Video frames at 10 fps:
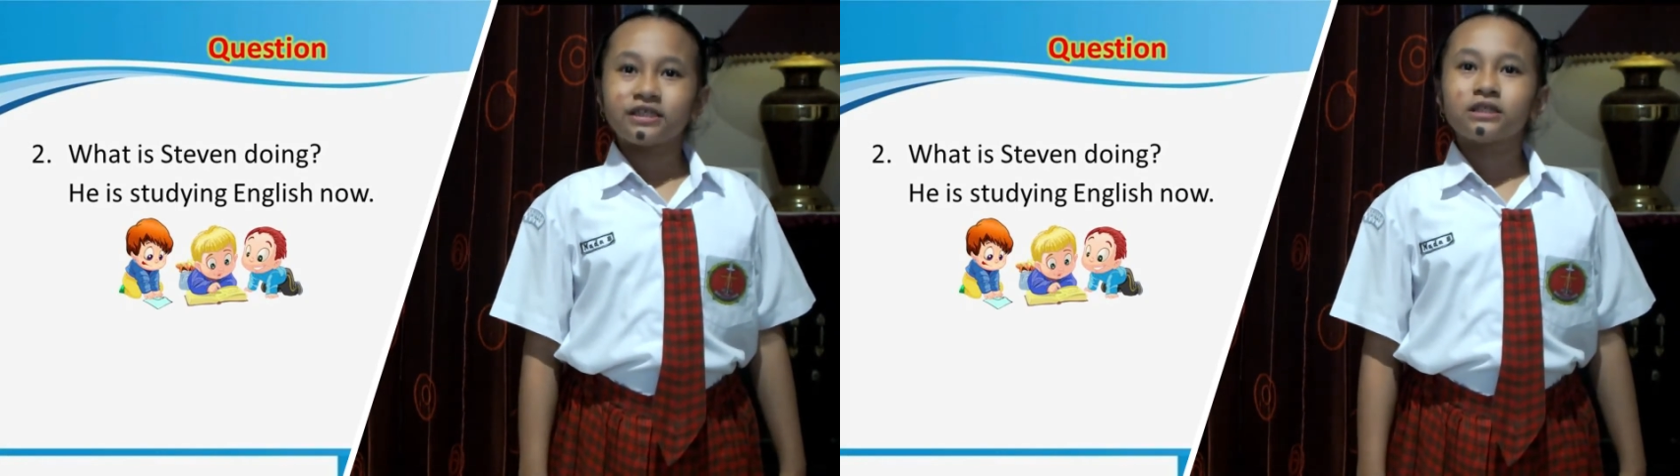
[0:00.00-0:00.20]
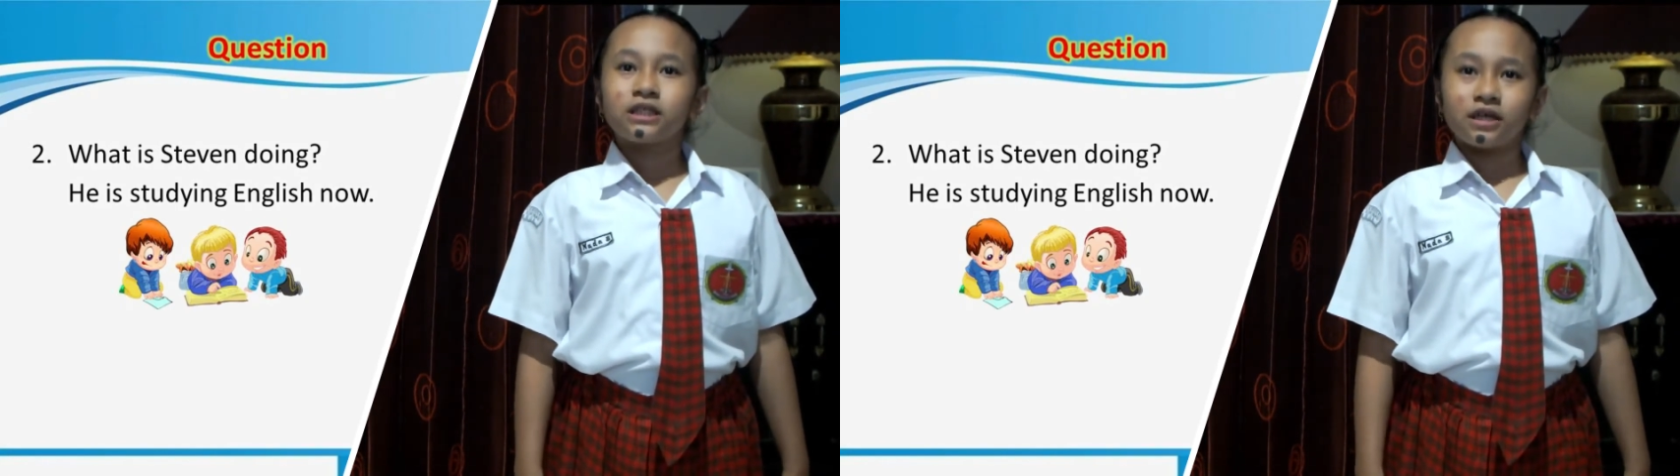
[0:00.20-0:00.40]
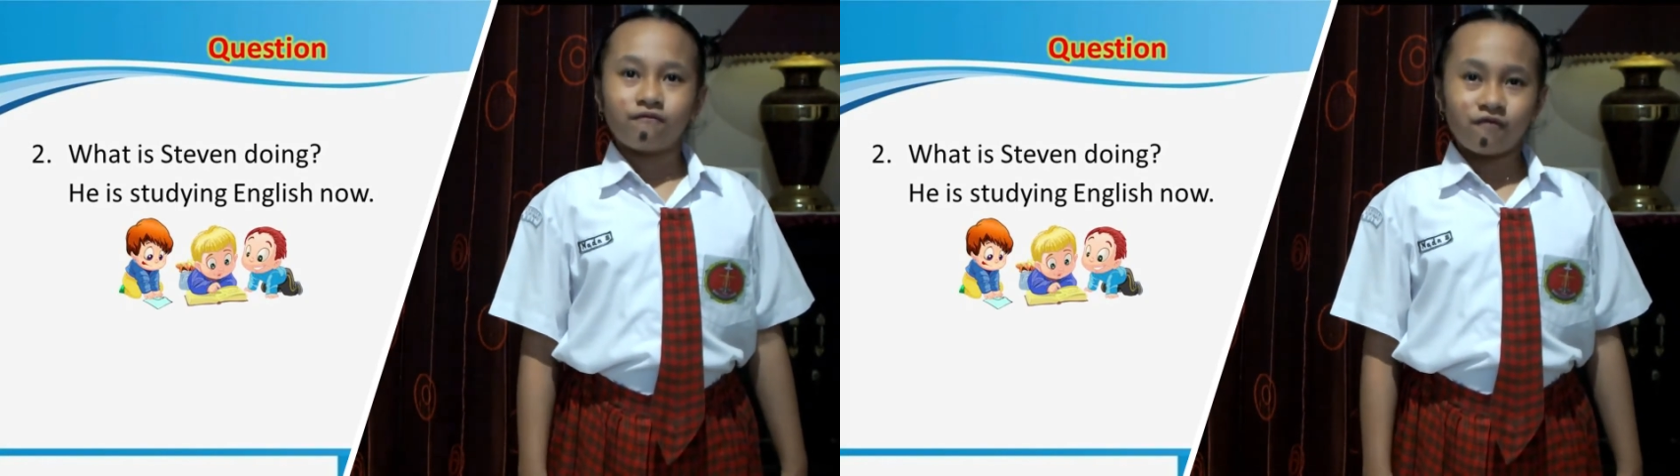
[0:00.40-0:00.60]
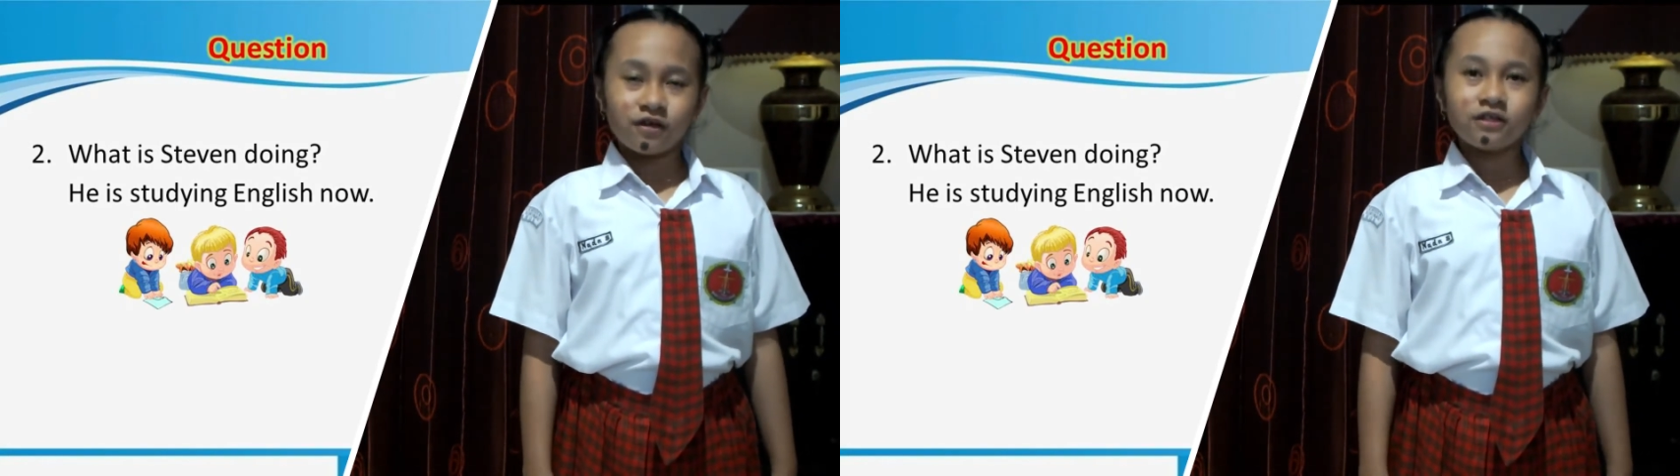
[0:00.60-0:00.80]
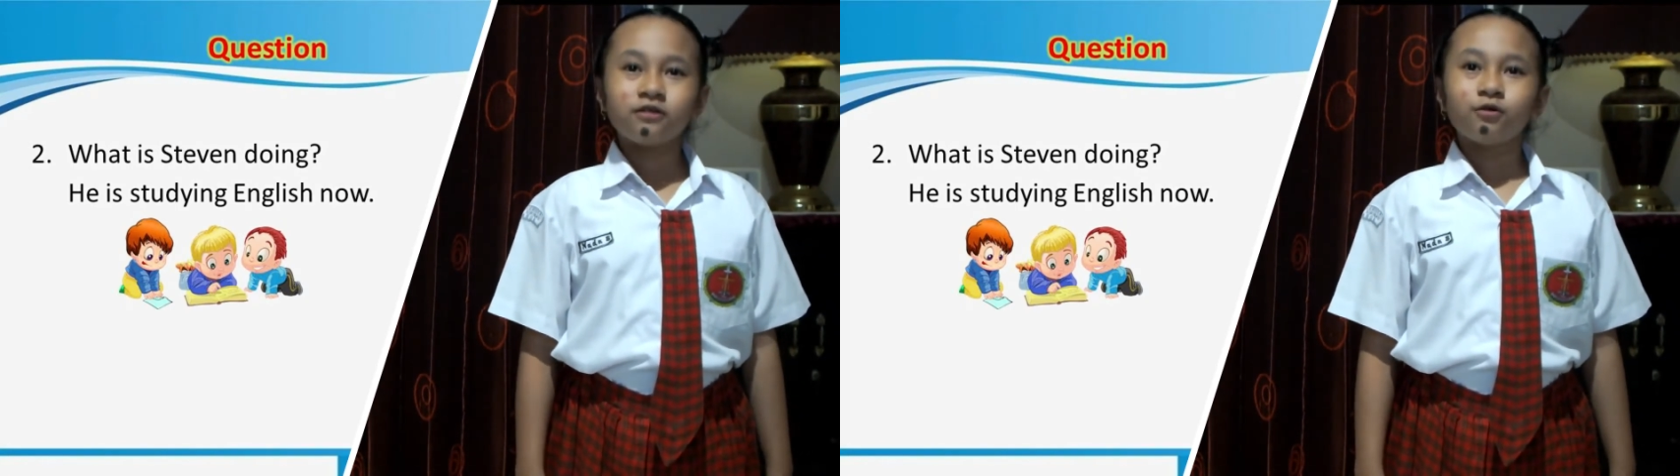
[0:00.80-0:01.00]

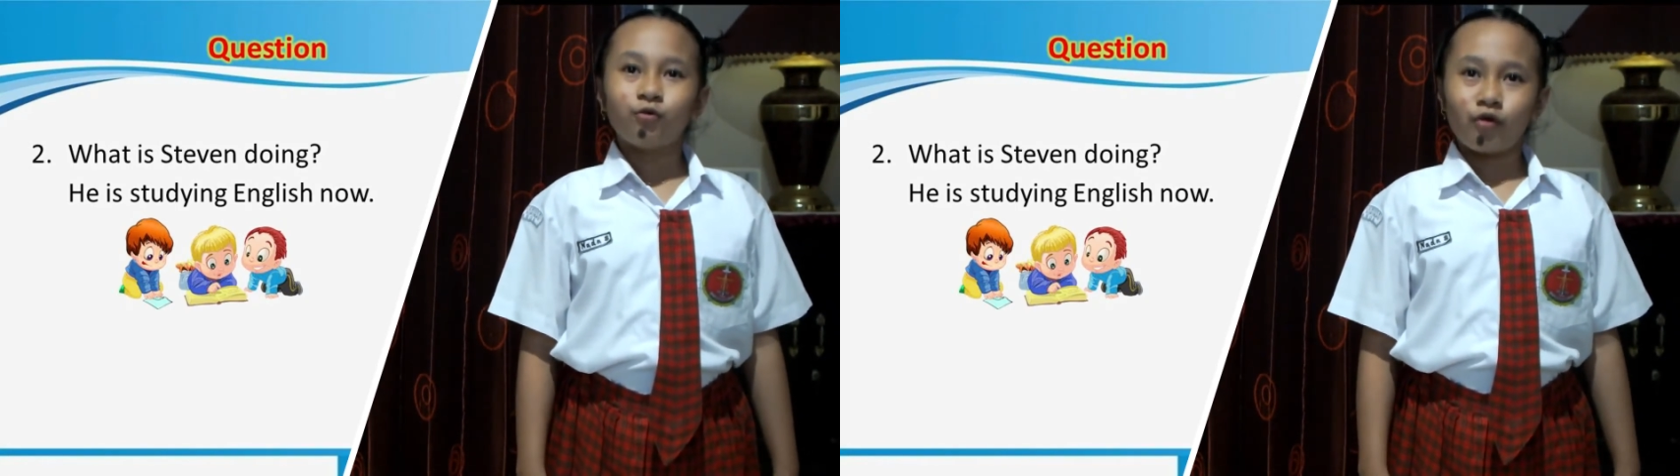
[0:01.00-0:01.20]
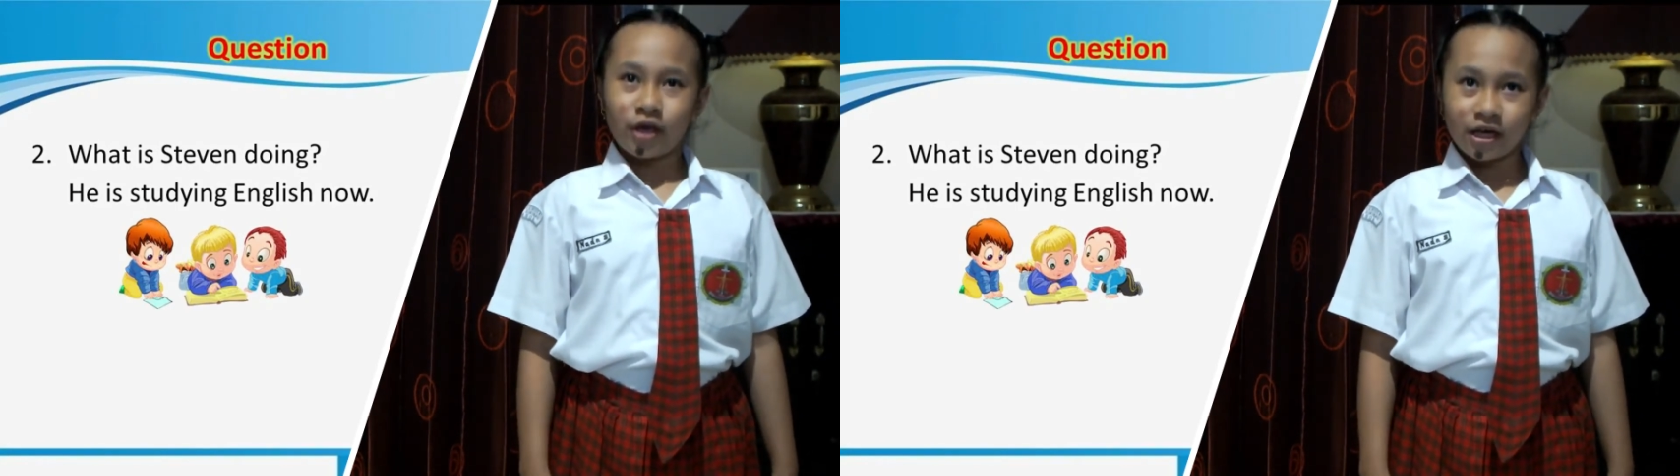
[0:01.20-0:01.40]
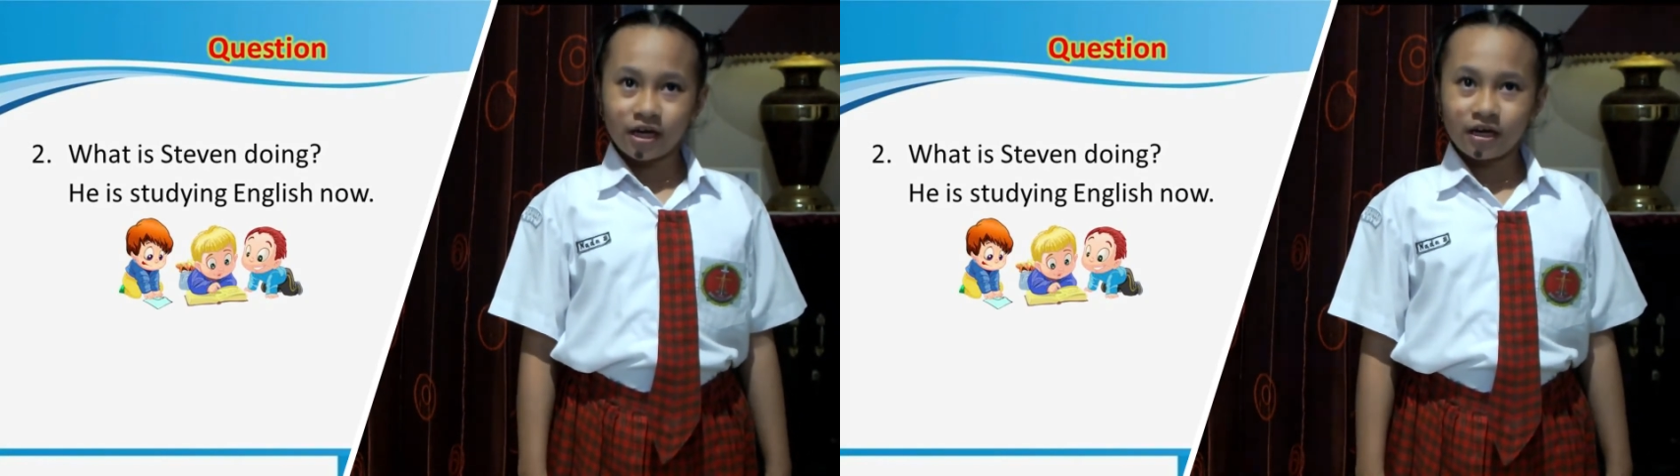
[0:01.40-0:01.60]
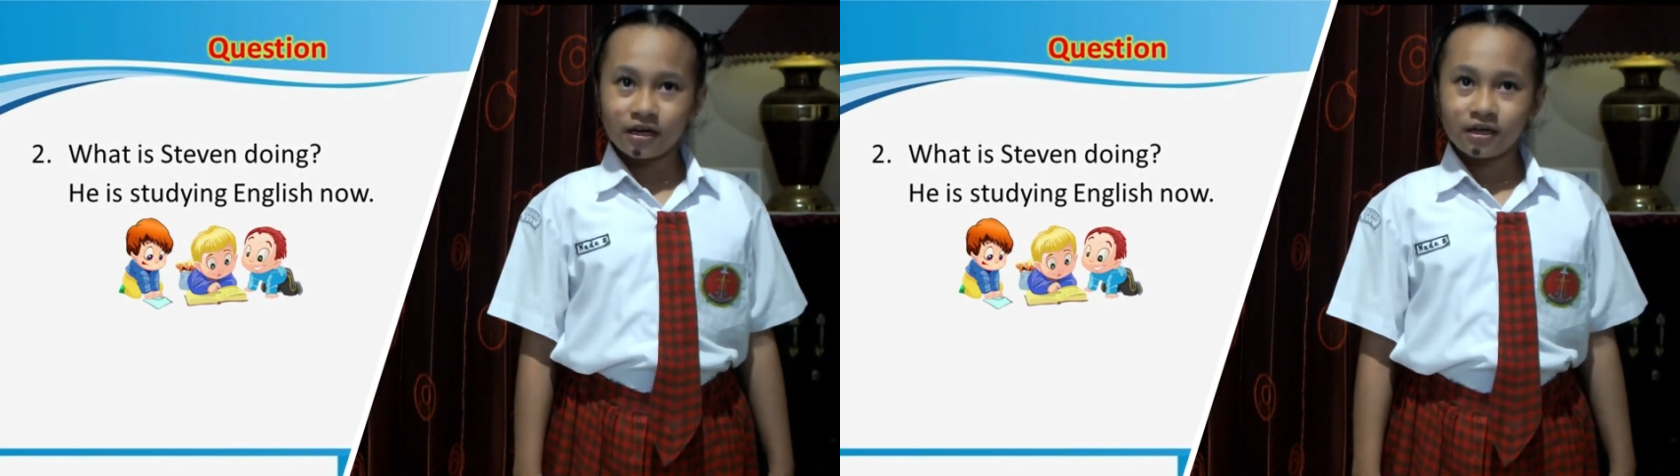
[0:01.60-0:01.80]
Stephen doing?